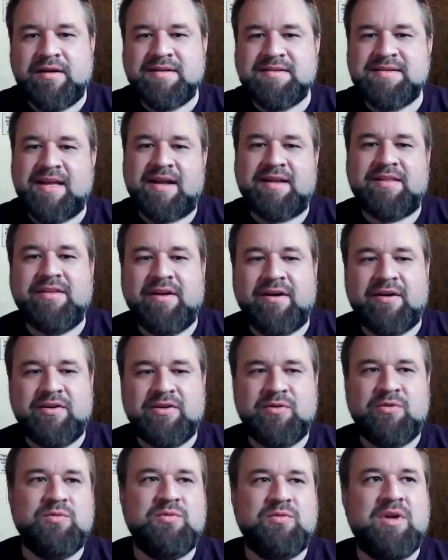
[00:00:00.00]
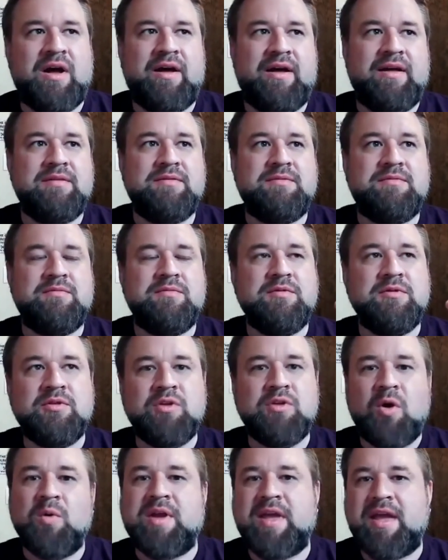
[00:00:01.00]
exactly are you
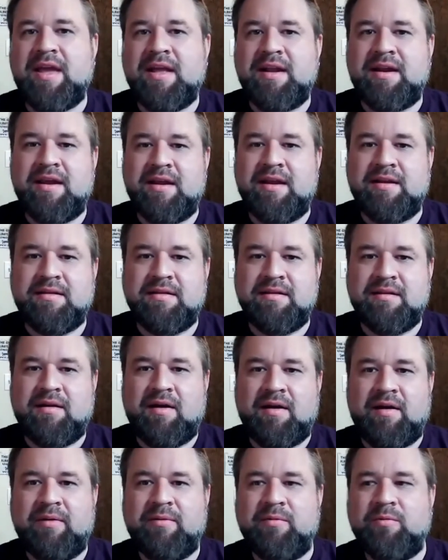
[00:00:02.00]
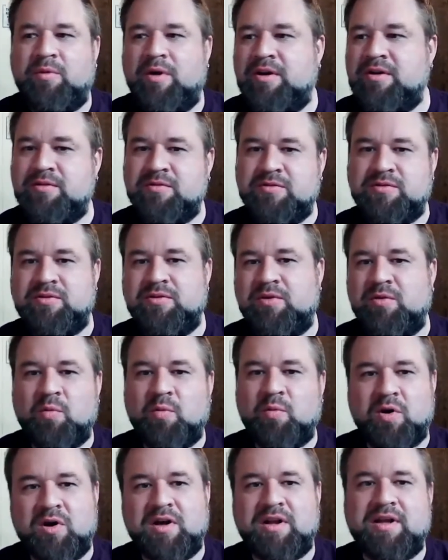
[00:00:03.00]
located? Where do you do your
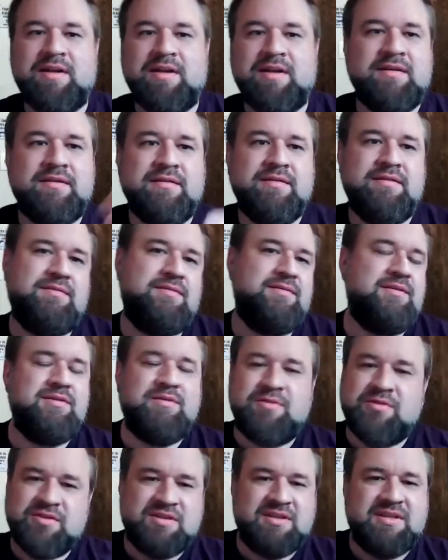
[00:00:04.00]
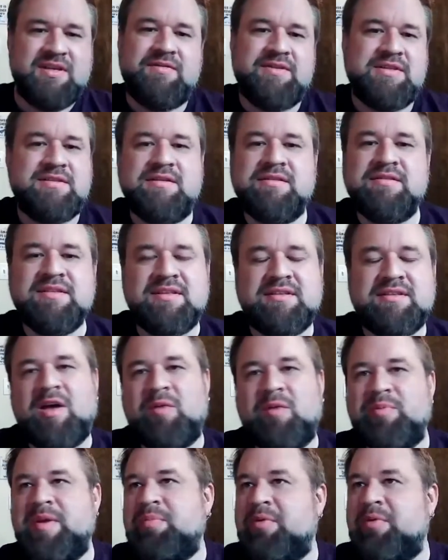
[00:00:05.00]
work? And just
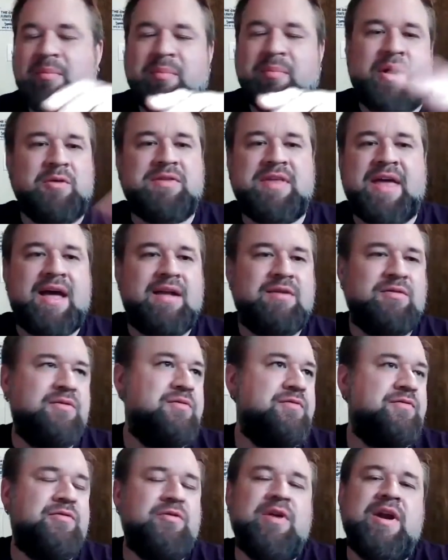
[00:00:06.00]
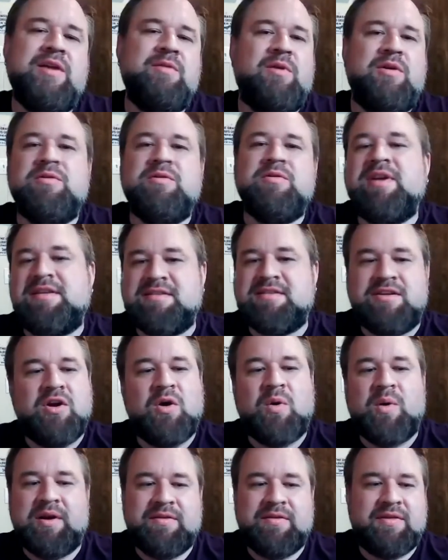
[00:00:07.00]
tell people about that for anyone who doesn't
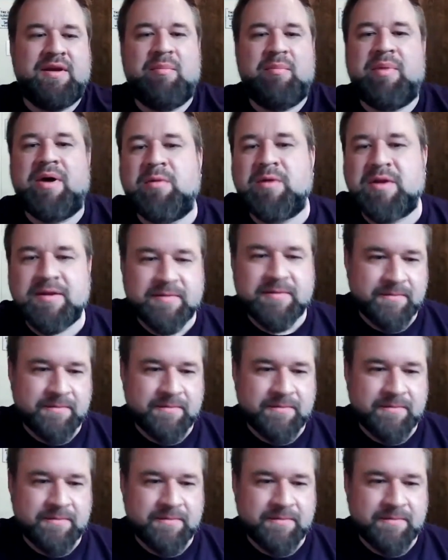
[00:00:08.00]
know anything about it.